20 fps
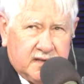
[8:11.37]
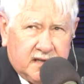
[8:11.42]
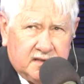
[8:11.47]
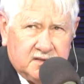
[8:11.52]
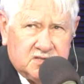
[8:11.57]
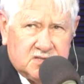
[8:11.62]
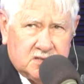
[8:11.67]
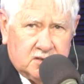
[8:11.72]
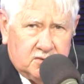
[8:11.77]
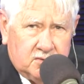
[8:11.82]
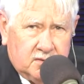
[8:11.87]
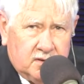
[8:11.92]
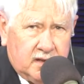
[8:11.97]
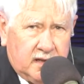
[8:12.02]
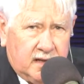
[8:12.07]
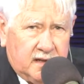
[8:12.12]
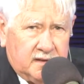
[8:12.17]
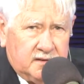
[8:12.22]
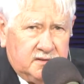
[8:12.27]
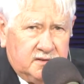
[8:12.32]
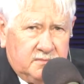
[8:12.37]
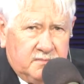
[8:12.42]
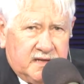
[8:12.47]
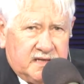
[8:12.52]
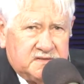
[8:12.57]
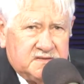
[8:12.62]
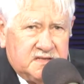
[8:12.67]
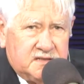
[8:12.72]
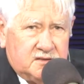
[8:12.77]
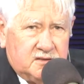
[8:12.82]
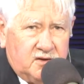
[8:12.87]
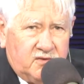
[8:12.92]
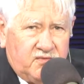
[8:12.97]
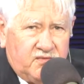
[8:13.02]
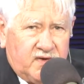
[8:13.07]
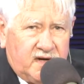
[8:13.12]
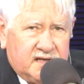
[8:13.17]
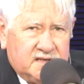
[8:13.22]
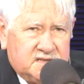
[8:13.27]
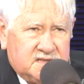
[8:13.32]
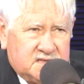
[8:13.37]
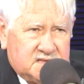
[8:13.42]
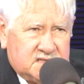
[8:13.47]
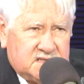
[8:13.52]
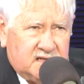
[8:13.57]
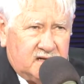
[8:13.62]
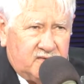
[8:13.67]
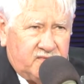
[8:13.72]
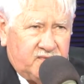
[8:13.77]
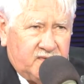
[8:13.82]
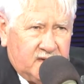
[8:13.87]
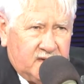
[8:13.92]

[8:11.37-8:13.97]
And so New Mexico finds itself,